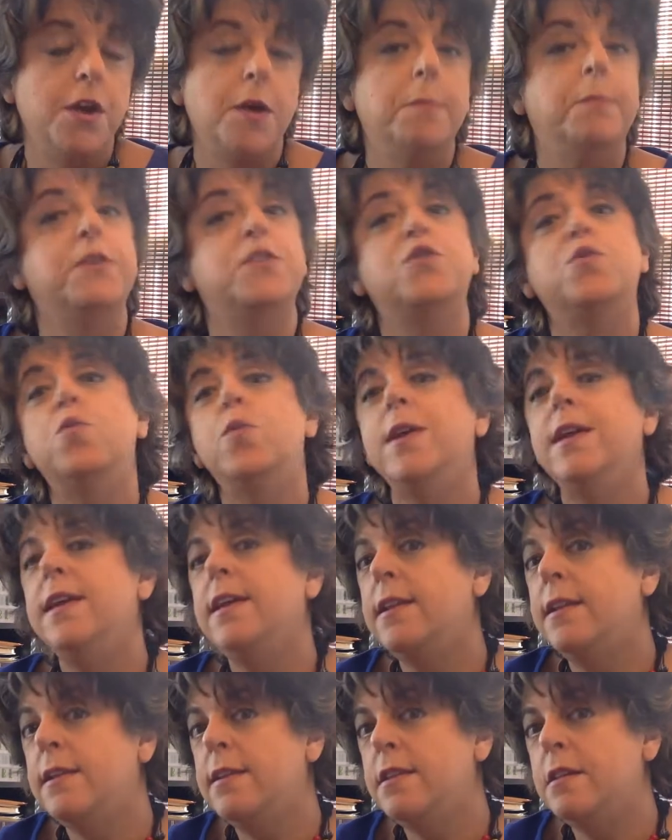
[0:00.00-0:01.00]

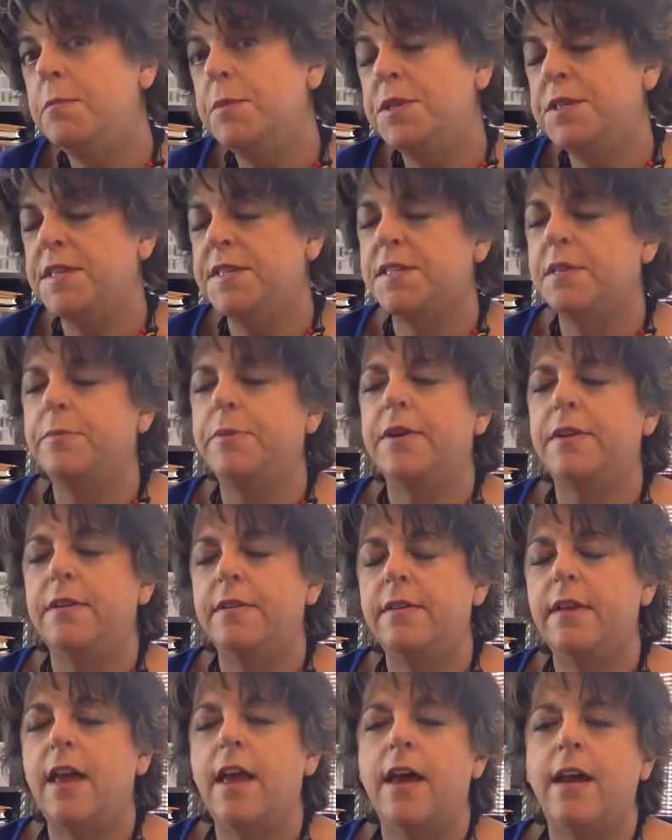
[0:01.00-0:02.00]
between the
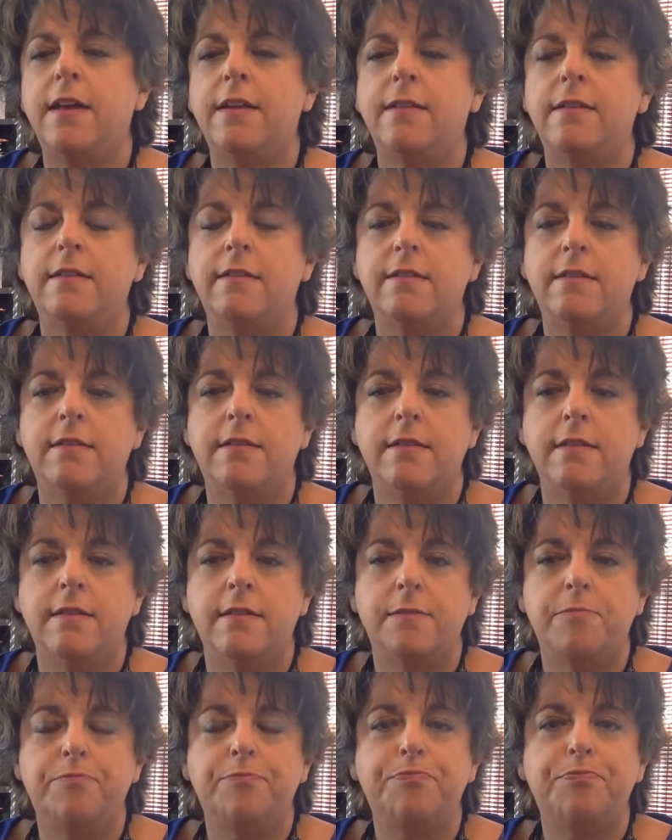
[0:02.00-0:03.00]
participant and
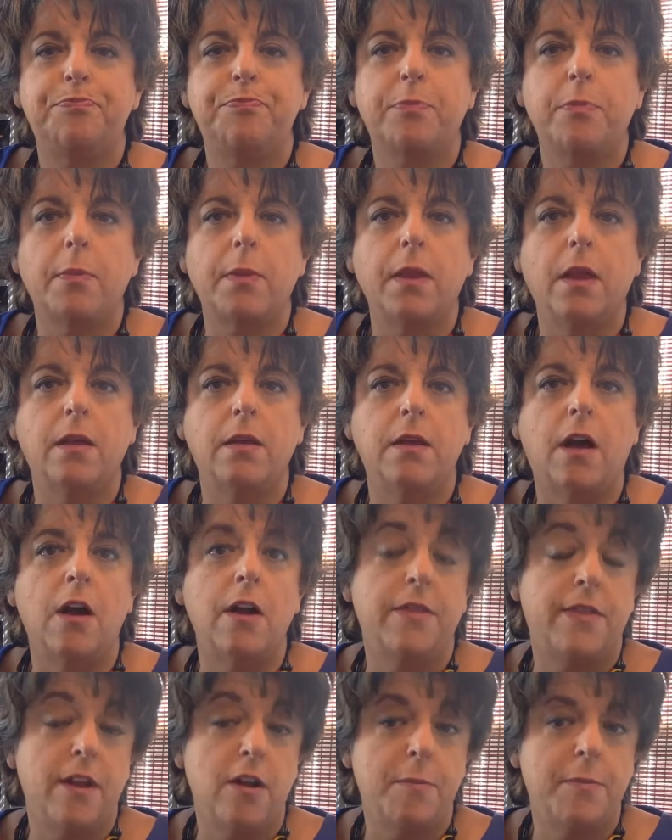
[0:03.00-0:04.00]
the
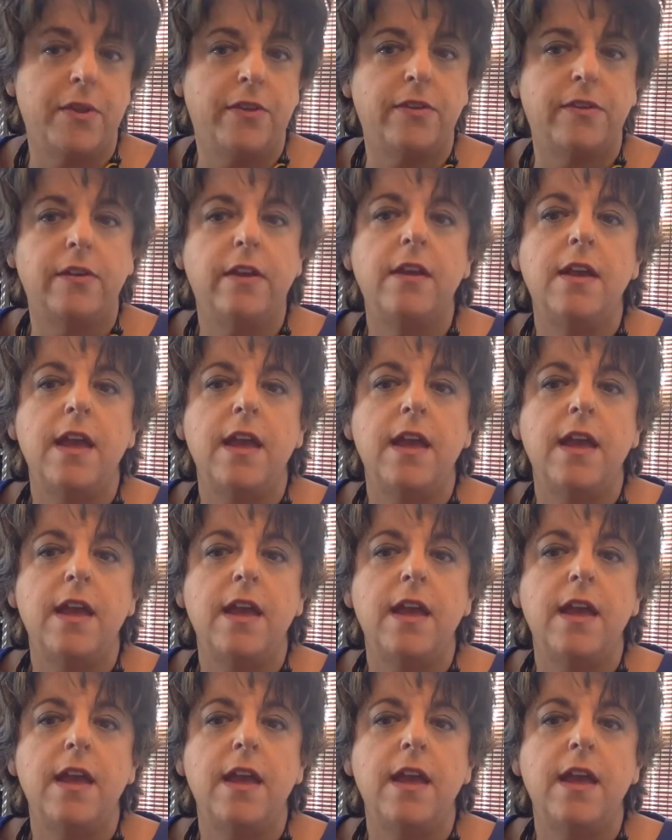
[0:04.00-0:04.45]
art therapist.